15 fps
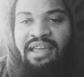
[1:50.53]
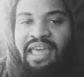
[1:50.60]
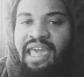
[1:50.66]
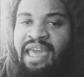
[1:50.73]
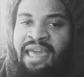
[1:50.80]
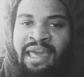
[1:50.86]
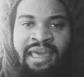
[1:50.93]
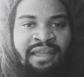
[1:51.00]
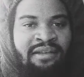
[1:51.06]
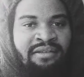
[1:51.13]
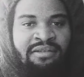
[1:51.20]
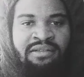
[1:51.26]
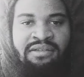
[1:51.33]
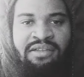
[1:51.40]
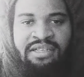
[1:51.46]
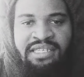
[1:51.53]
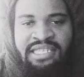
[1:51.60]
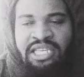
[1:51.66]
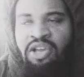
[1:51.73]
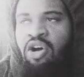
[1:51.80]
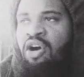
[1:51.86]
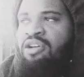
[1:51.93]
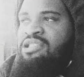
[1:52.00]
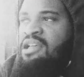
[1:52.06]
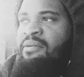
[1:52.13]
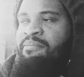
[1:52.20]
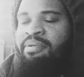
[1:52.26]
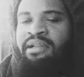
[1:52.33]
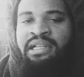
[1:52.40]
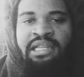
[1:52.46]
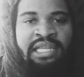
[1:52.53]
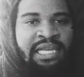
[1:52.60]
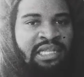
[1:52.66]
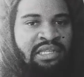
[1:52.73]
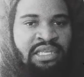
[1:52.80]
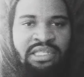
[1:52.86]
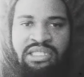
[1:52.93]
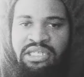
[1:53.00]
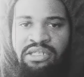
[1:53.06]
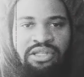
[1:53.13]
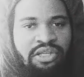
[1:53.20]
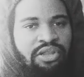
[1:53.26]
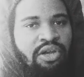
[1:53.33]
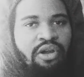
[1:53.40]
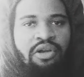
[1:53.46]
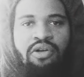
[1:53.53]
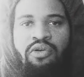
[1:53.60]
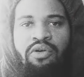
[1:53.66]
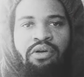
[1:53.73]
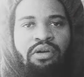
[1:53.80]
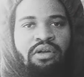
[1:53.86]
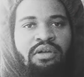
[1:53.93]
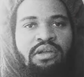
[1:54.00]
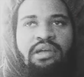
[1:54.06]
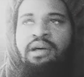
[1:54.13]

And the Seahawks completely took the third quarter.